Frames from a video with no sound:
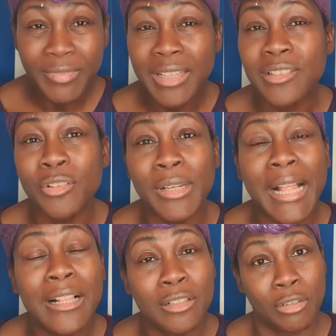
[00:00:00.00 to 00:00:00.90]
it's not
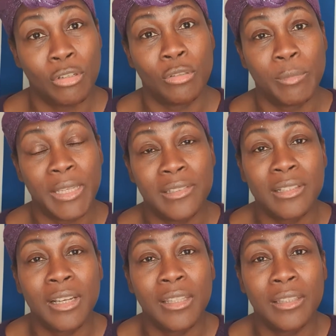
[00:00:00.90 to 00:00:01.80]
alcohol-based
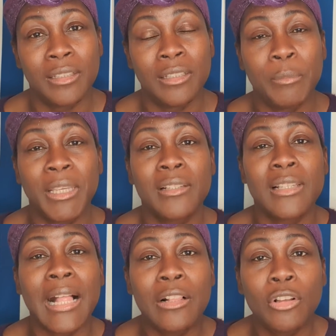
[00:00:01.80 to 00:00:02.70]
either, because
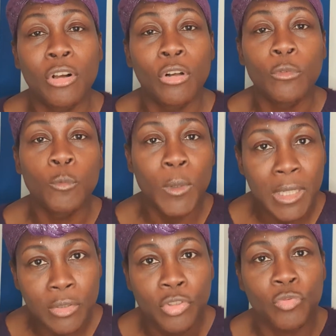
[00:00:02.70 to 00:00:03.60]
alcohol
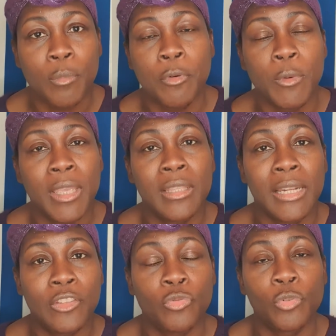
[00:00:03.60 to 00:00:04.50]
will strip away the
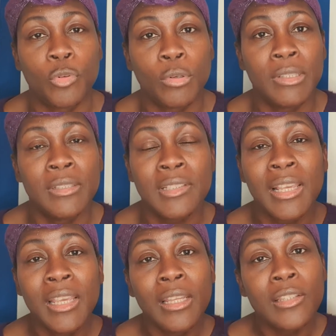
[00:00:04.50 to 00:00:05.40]
natural oils
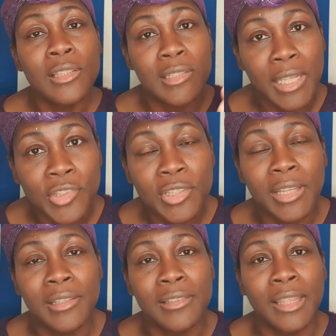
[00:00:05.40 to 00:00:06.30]
to such an
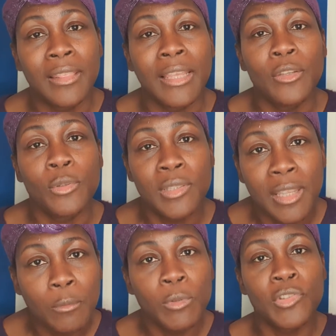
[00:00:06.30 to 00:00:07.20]
extent that your
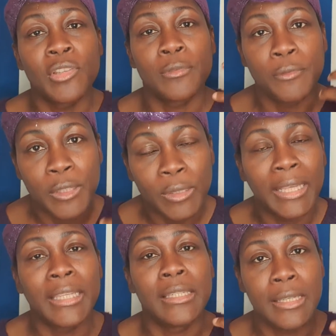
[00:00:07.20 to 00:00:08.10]
skin will just feel
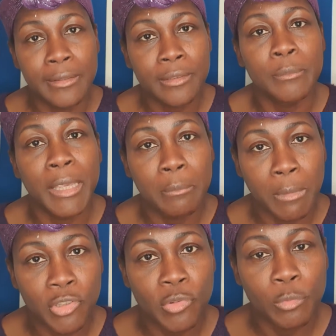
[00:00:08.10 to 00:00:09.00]
like it needs to make
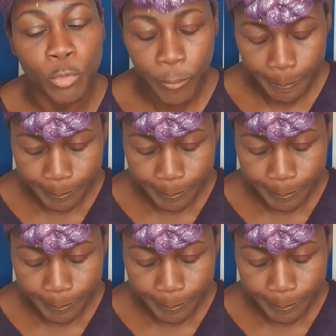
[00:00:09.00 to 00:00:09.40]
much more.